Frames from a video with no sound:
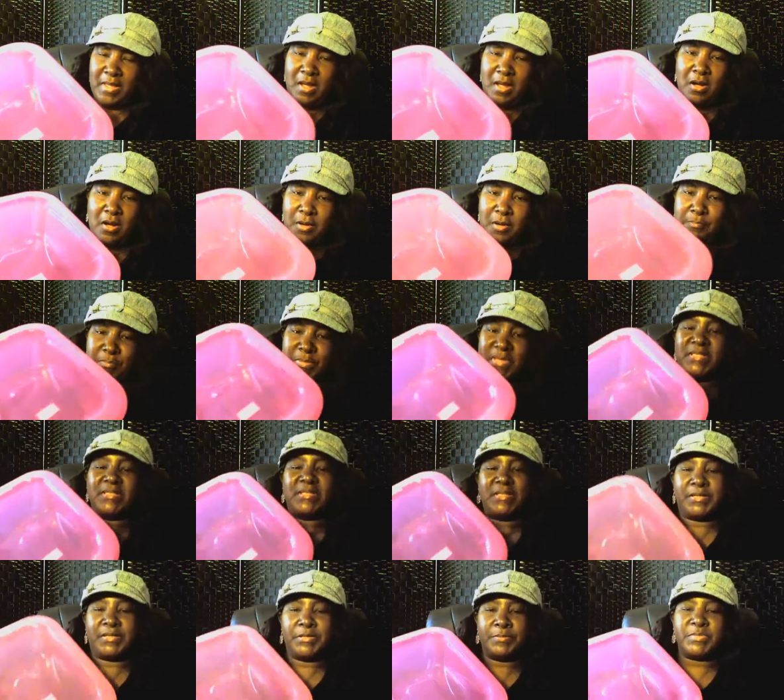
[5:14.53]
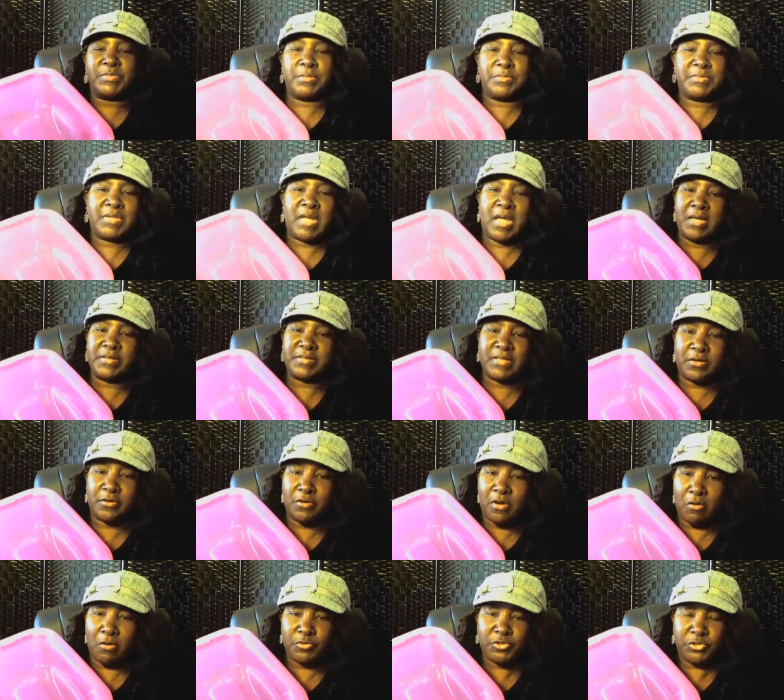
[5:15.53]
Uh, mix it up sometimes. I
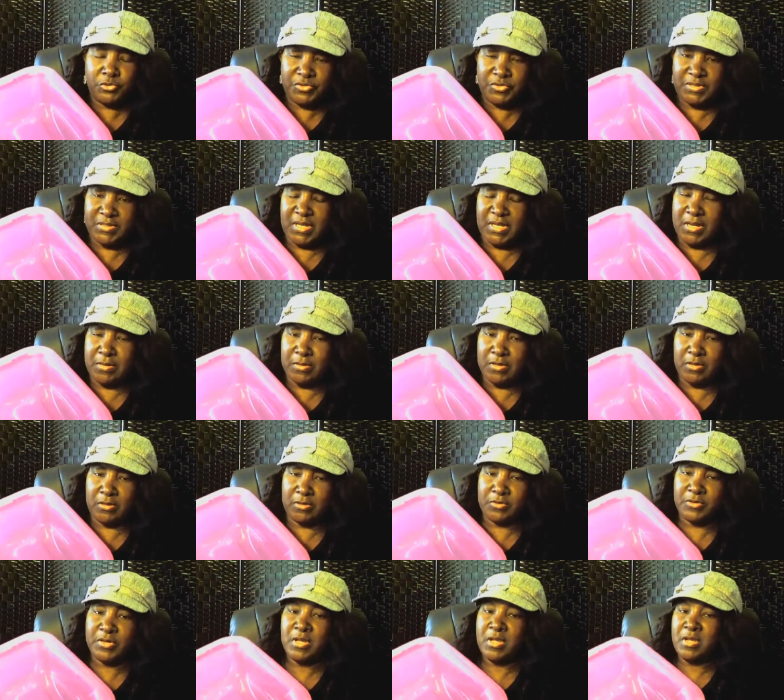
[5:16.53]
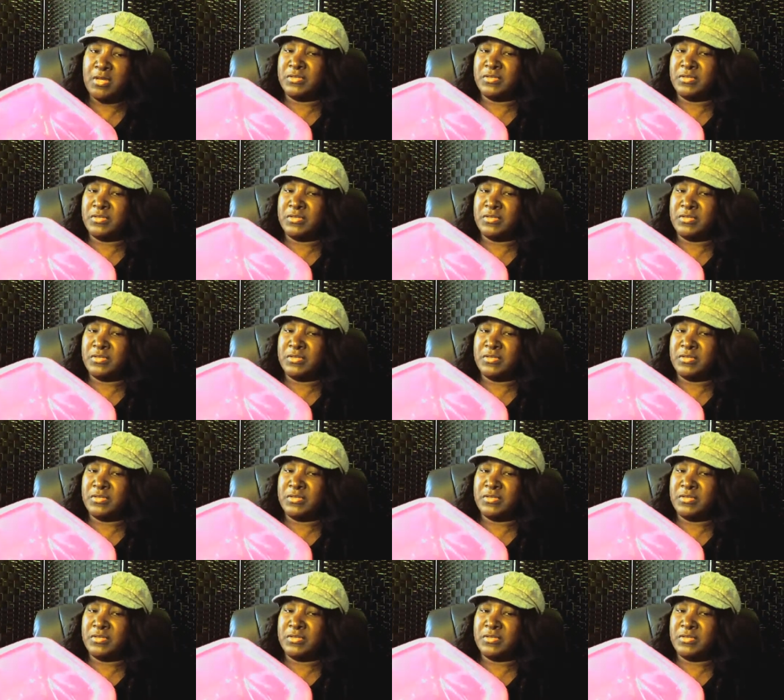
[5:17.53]
don't always use the same color.